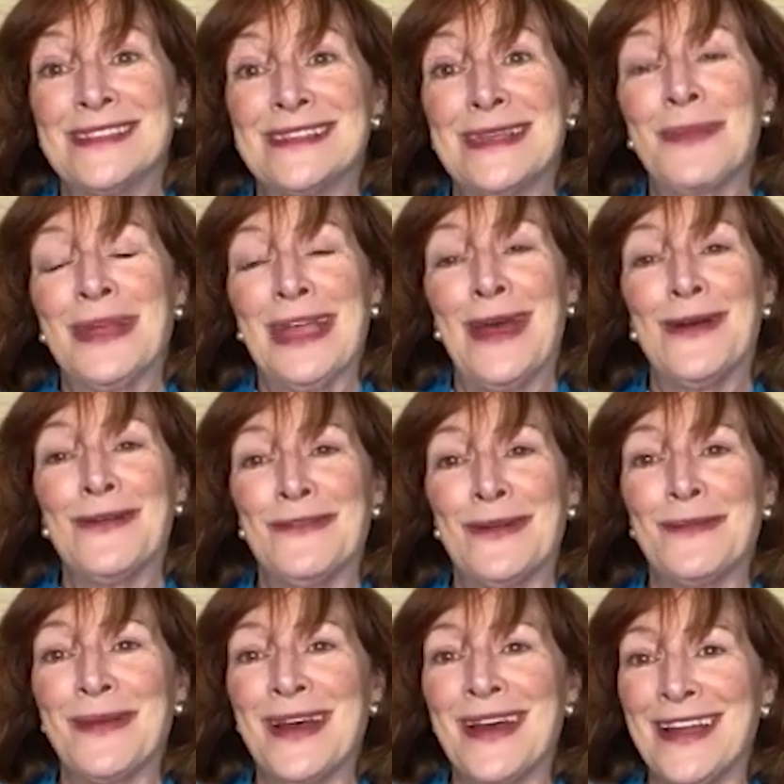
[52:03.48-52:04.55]
stepping out
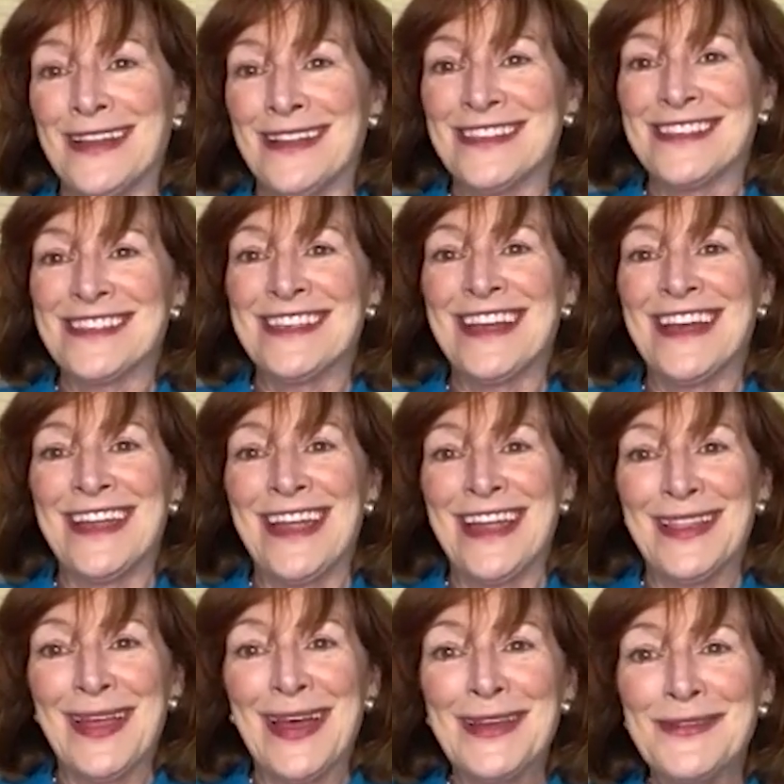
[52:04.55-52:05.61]
from behind the
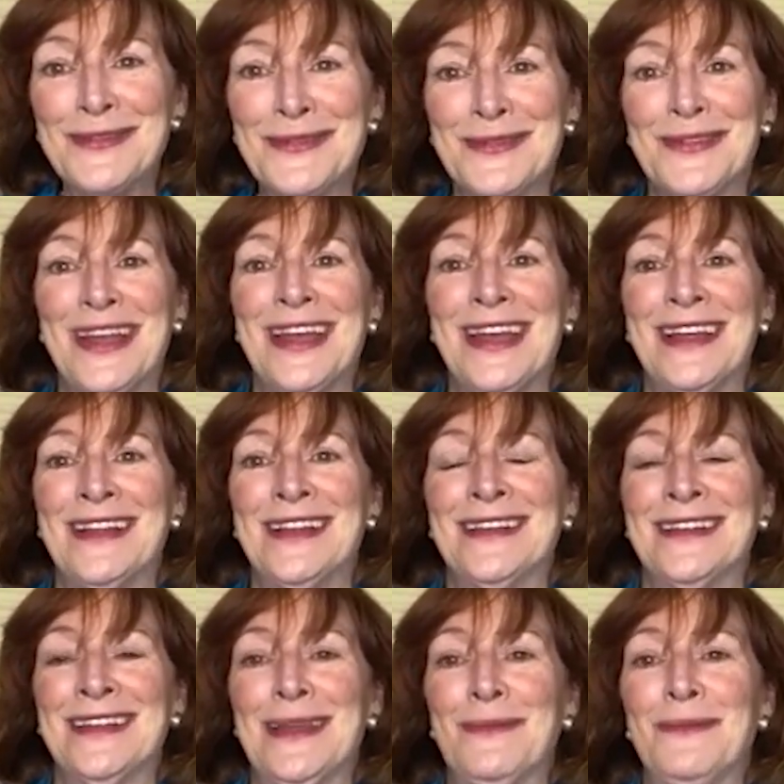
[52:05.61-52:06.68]
CIA life
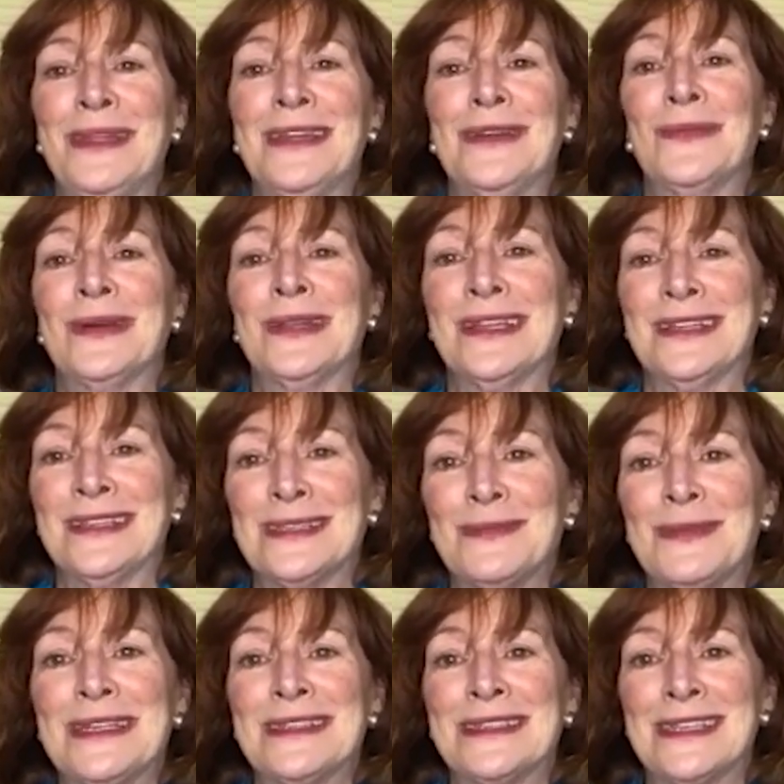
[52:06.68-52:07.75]
and being willing to
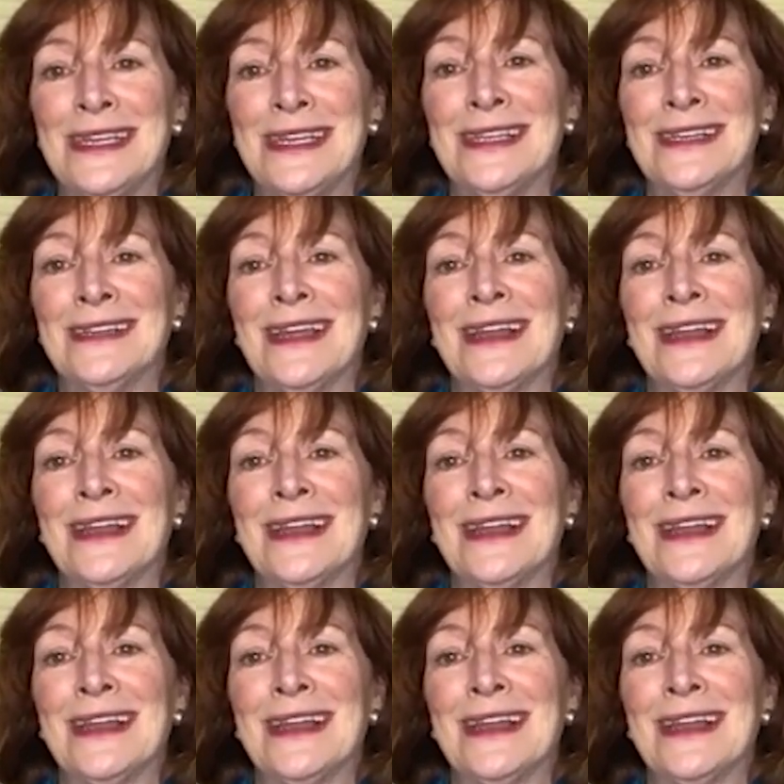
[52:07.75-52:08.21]
be seen.